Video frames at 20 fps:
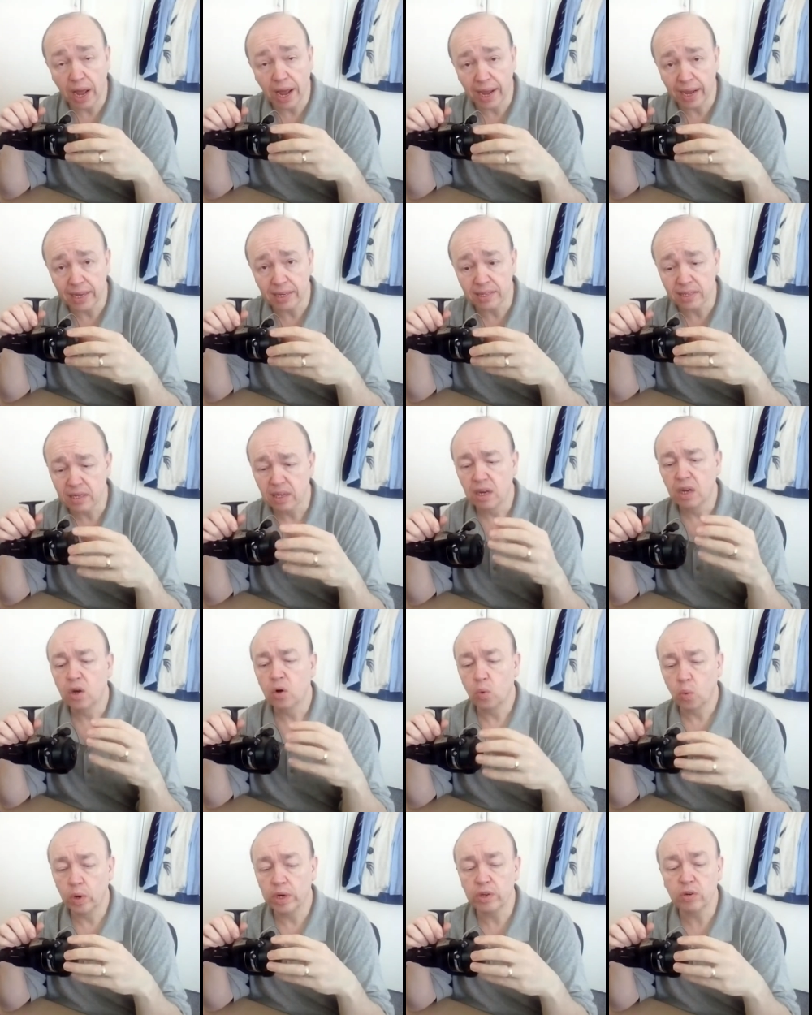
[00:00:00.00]
has
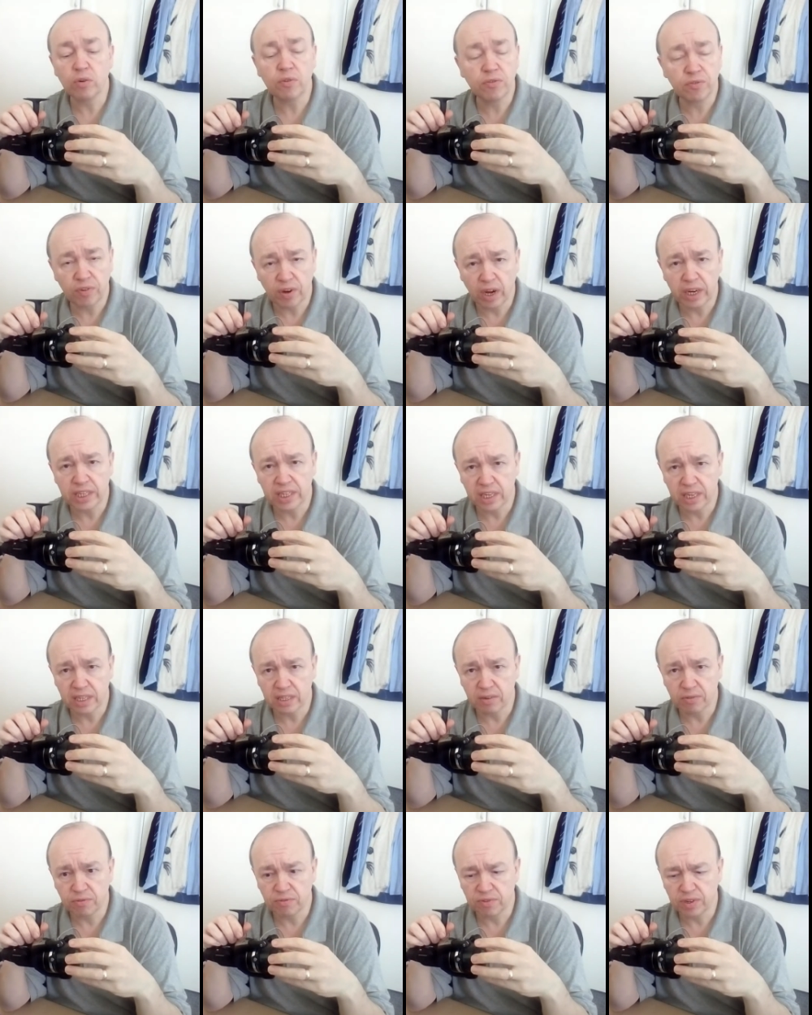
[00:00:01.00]
when you're
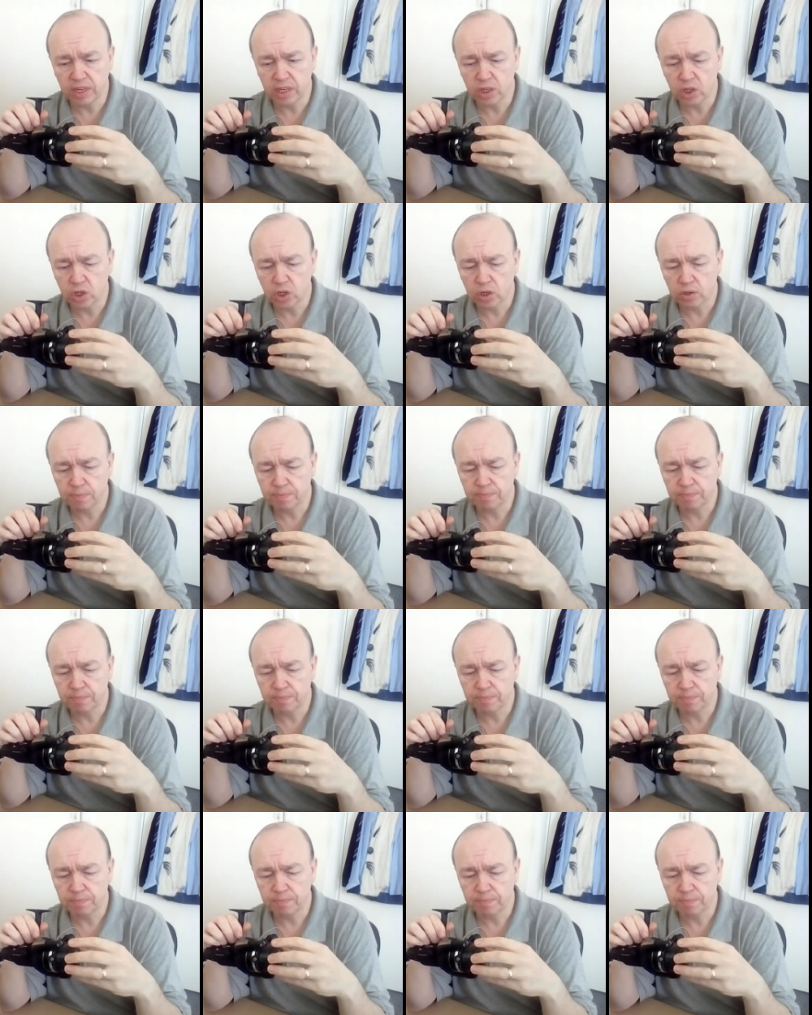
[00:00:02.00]
fighting the fish.